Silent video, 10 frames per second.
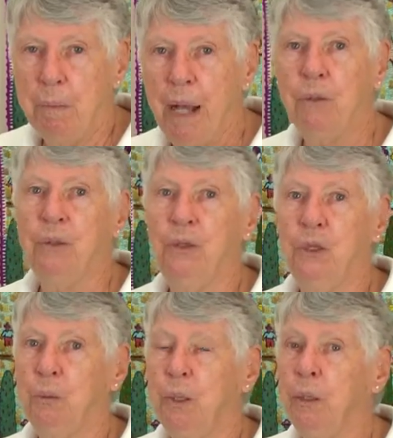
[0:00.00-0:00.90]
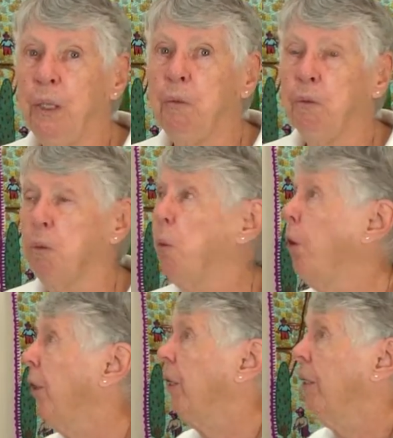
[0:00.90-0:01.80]
the mountains who were looking for
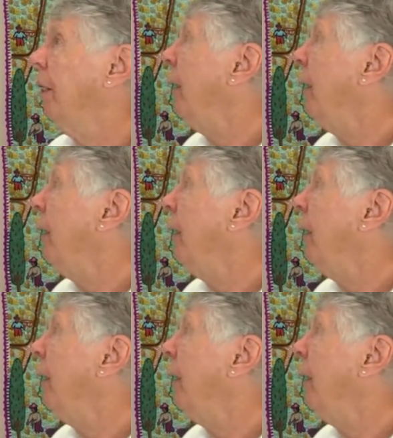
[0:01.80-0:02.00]
work.